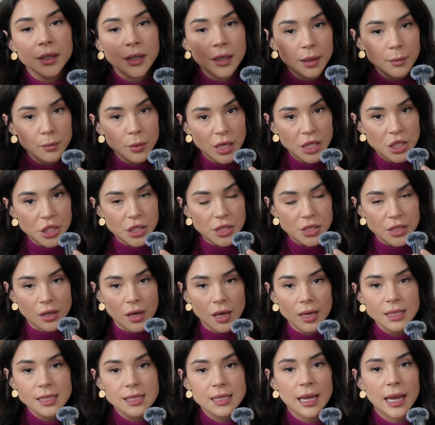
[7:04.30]
compression
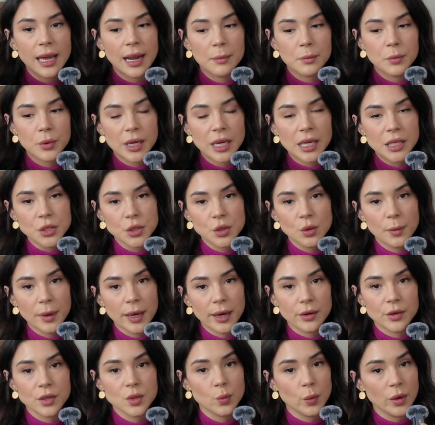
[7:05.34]
socks, and I'm bringing 2
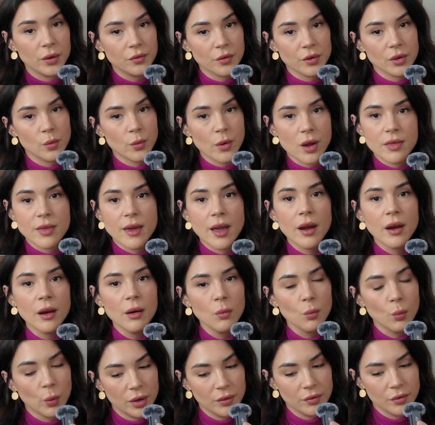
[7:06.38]
pairs, one for the way there,
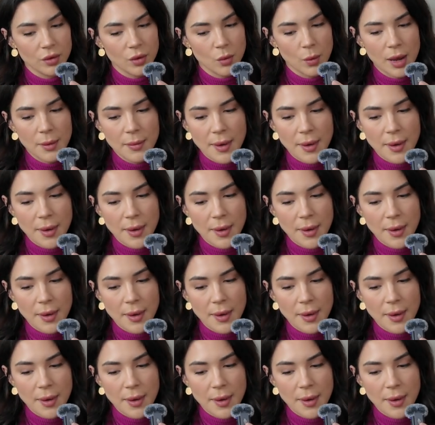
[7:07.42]
one for the way